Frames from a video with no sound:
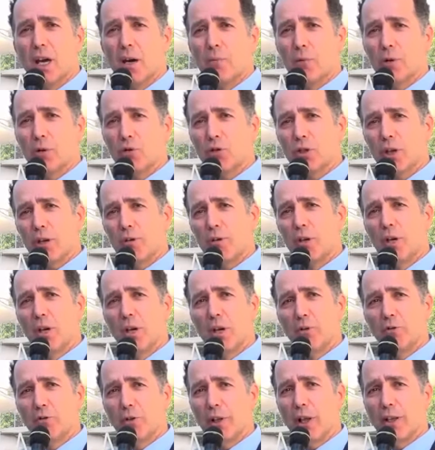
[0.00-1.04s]
We also
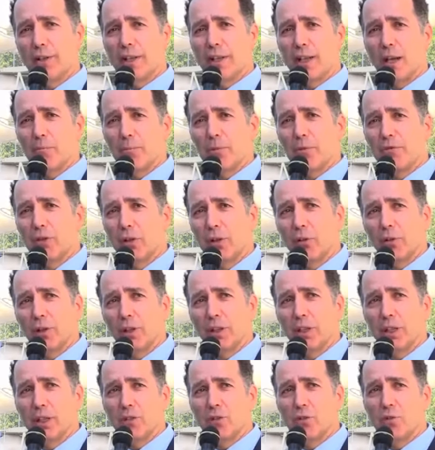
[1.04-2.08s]
followed that up the
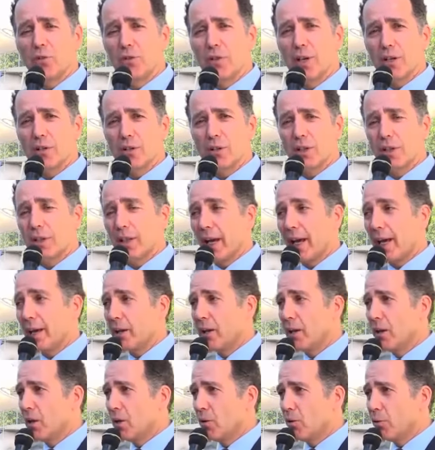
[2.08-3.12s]
following year in 2008